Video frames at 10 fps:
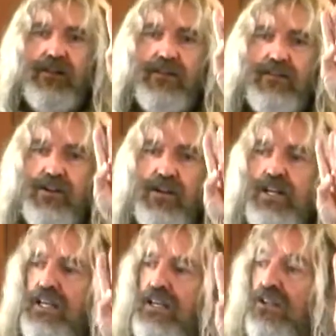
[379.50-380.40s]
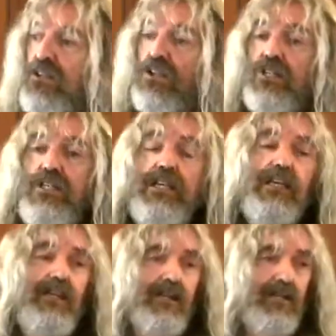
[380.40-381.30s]
Thirdly, to
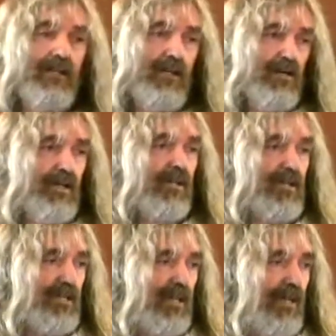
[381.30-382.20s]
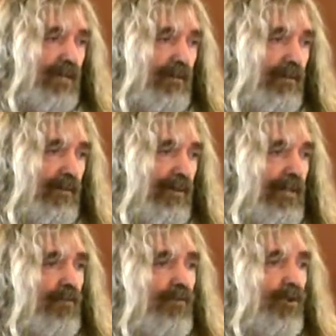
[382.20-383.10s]
see or not to see. And
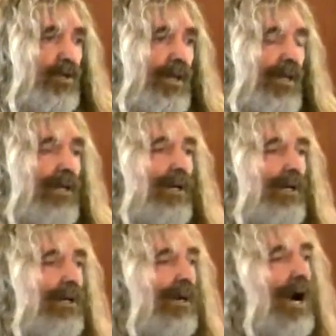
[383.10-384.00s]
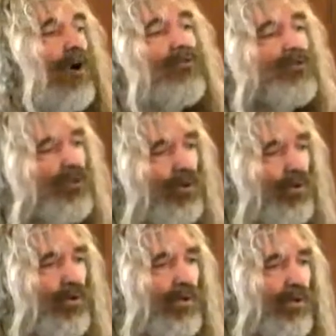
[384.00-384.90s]
then fourthly, how
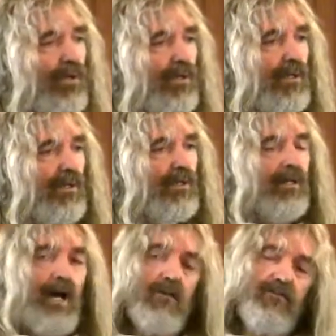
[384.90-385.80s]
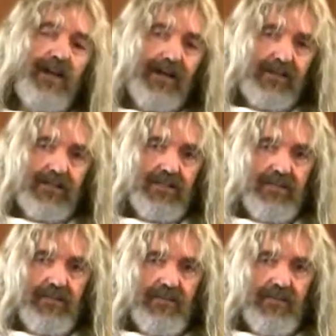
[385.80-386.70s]
true are facts.
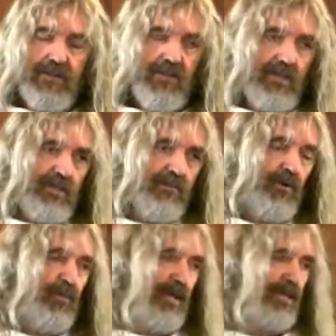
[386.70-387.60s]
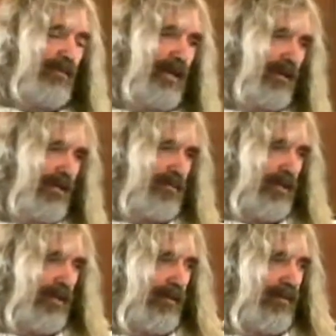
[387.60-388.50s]
So they're the 4 points I'll make this
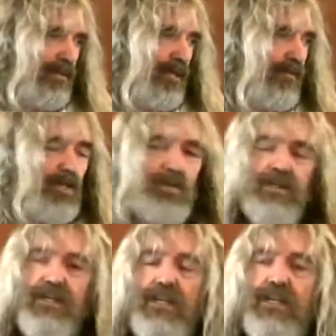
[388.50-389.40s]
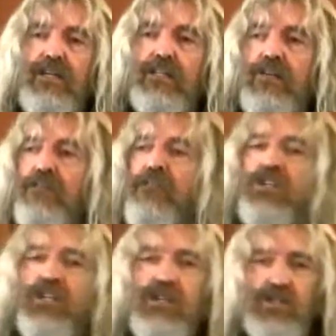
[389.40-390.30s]
morning. So the first one, the
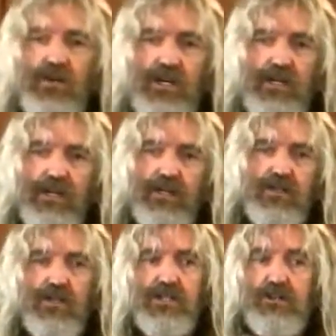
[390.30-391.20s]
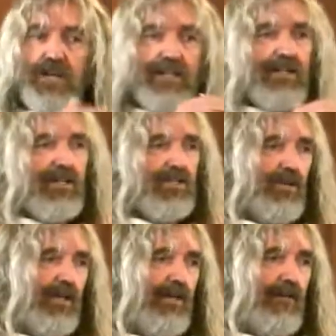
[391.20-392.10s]
fishy story. So it's a great little
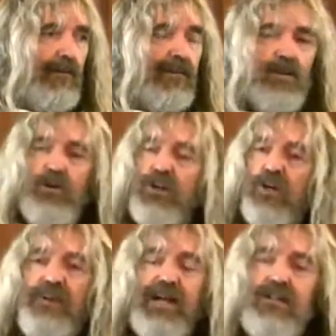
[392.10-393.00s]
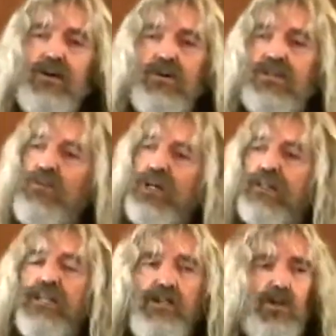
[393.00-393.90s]
story. They're going to go back now to
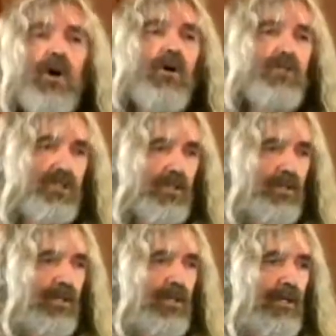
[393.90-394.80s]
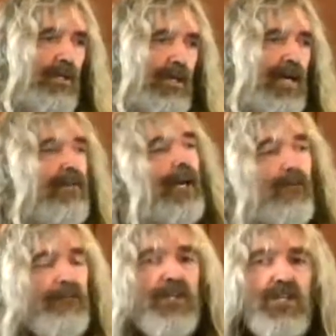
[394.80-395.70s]
what they know how to do. And night
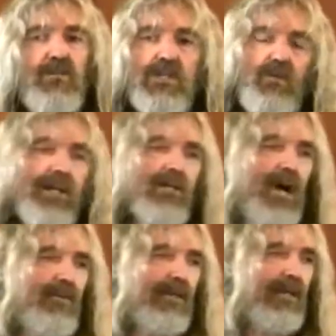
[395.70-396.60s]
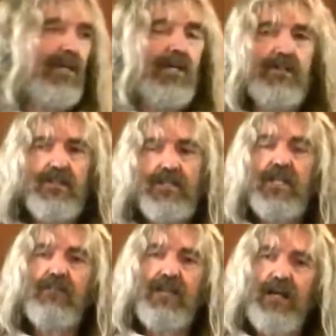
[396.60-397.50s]
fishing was quite common on the Sea
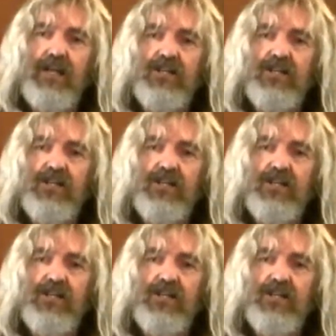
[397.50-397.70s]
of Galilee.